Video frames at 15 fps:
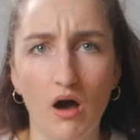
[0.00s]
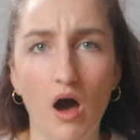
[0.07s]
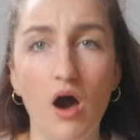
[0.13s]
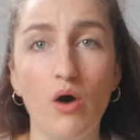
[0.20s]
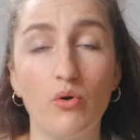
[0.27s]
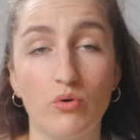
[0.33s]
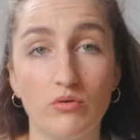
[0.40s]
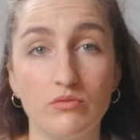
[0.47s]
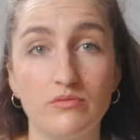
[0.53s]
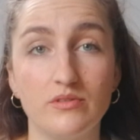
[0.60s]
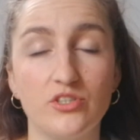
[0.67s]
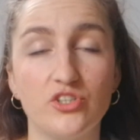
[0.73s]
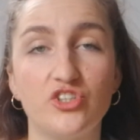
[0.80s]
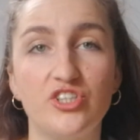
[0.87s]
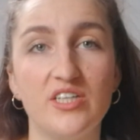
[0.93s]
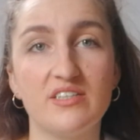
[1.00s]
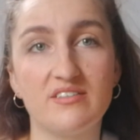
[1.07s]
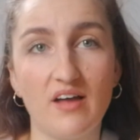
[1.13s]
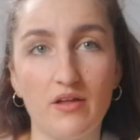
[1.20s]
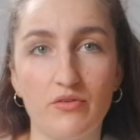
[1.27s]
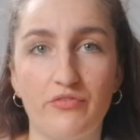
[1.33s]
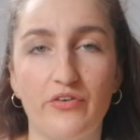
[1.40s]
Oh, she is
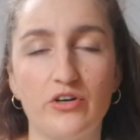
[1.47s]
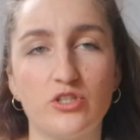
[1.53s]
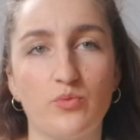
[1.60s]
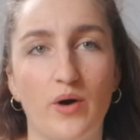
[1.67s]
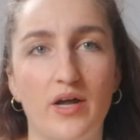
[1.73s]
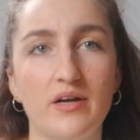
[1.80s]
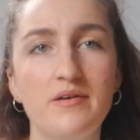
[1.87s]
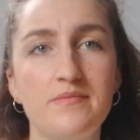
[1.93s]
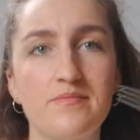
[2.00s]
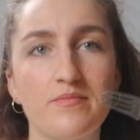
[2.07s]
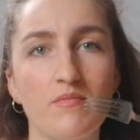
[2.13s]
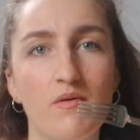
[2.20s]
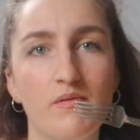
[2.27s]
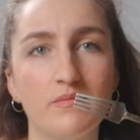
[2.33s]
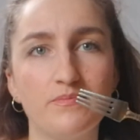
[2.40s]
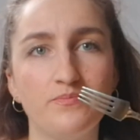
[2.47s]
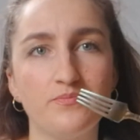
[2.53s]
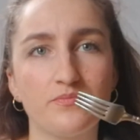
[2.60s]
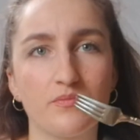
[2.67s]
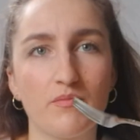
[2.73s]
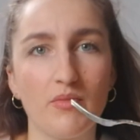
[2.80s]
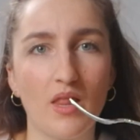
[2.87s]
not. Okay, okay, okay. She's typing.
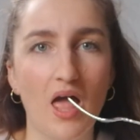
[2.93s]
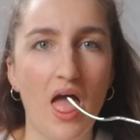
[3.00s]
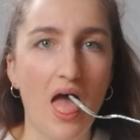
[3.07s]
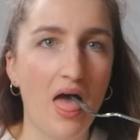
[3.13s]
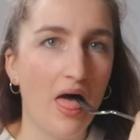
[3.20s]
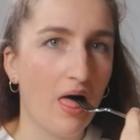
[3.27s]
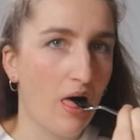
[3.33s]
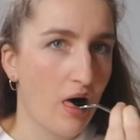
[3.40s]
She's texting.